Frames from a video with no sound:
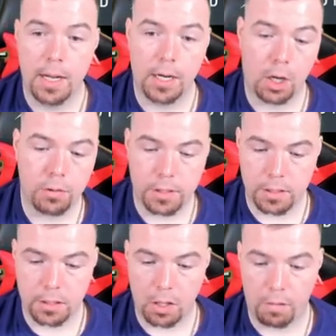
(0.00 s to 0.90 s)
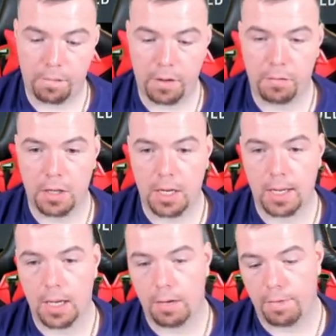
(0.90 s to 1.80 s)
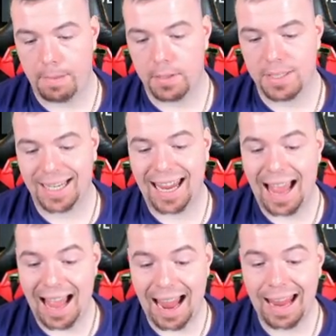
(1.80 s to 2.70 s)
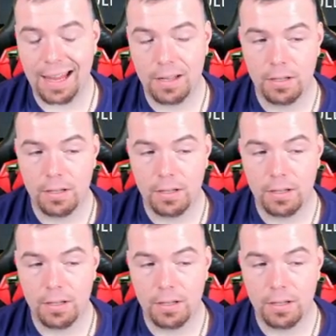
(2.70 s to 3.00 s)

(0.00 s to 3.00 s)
Gosens is 950. Fabian's a K.